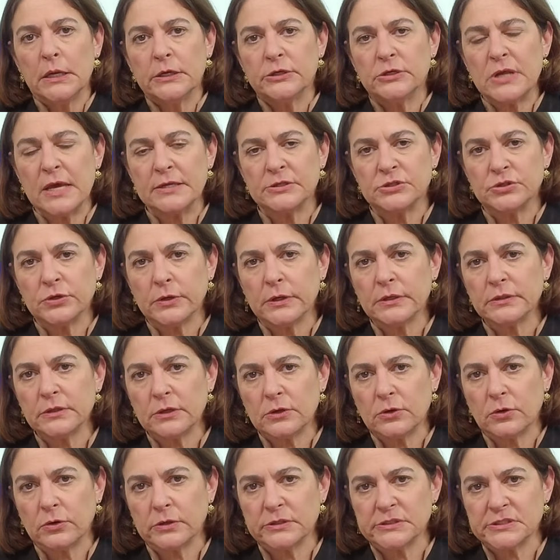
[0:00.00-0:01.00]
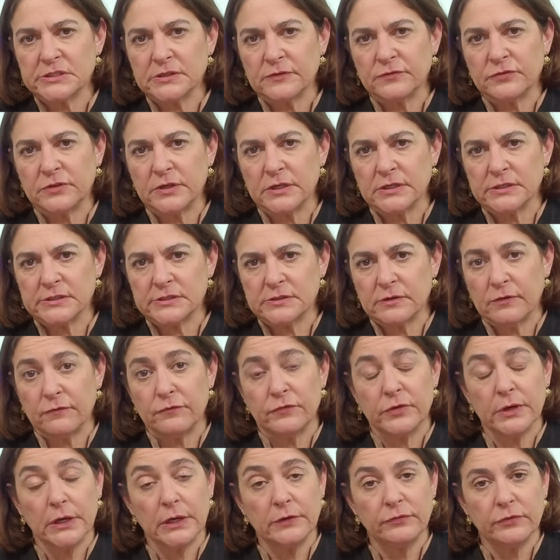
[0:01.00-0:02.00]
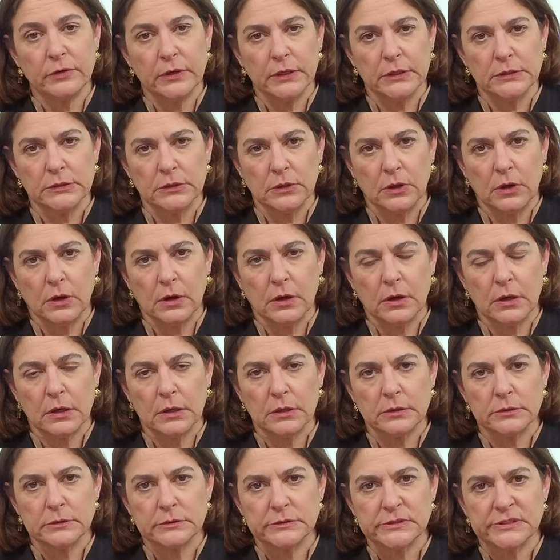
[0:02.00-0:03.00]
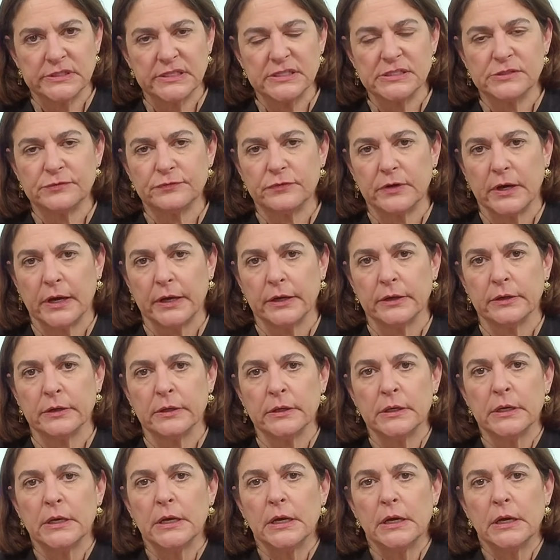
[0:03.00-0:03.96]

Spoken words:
And during the course of this very, very long ceasefire,